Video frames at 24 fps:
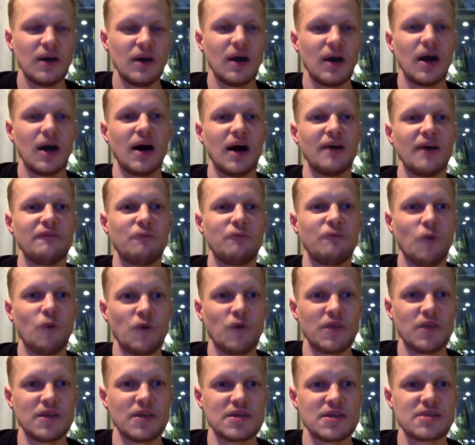uh,
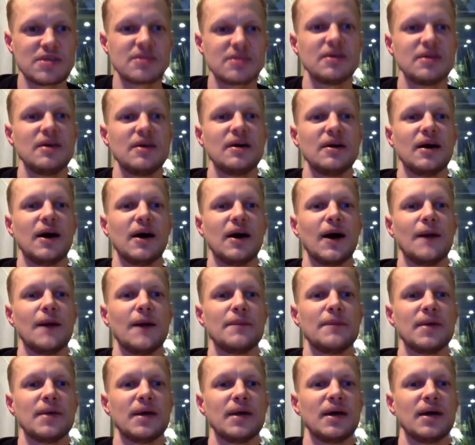for this.
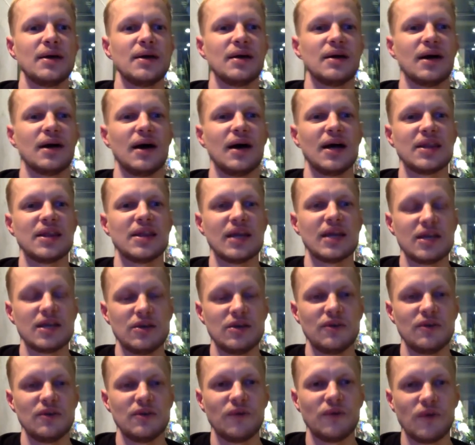Um, and uh, I thank
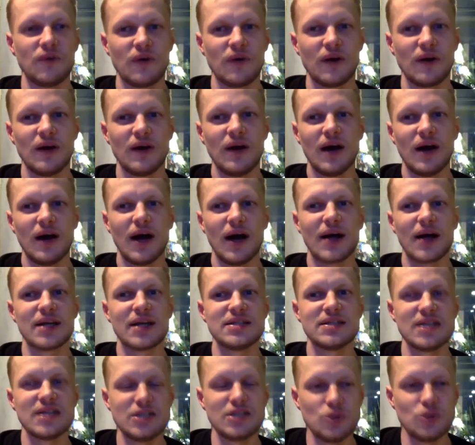you for uh,
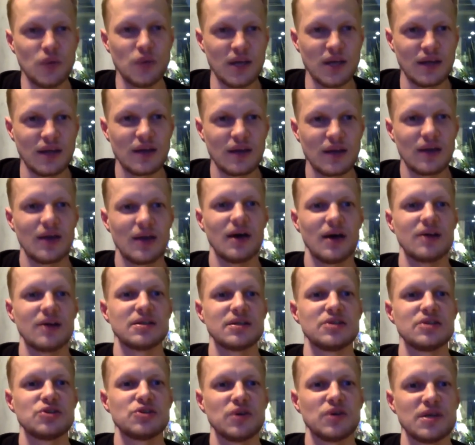continuing uh,
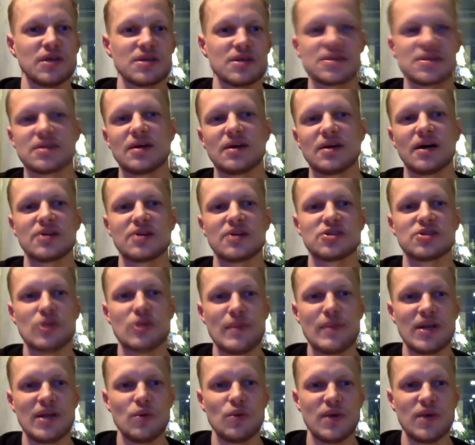to join us uh, so
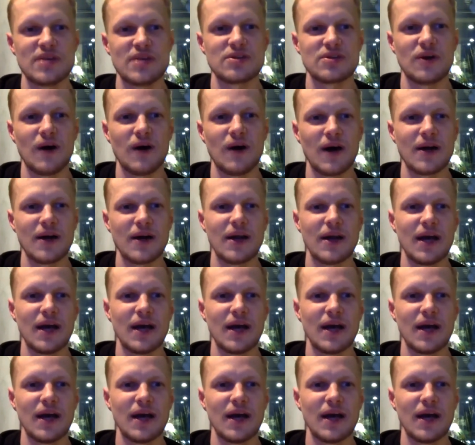many weeks on.